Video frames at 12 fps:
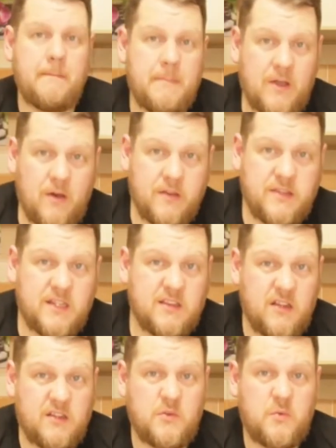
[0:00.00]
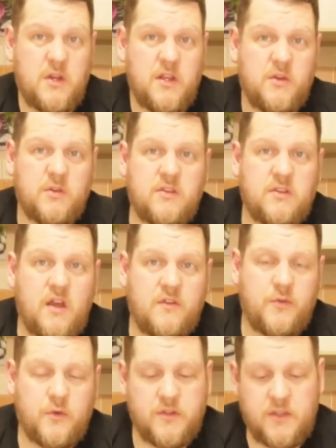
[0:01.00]
Because it's not a really good start
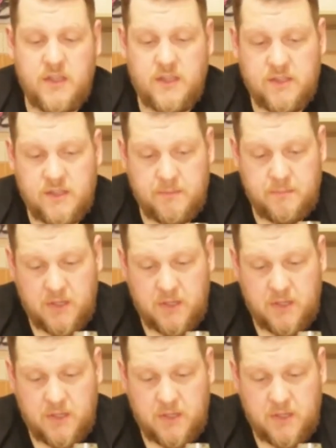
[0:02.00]
for the yeast.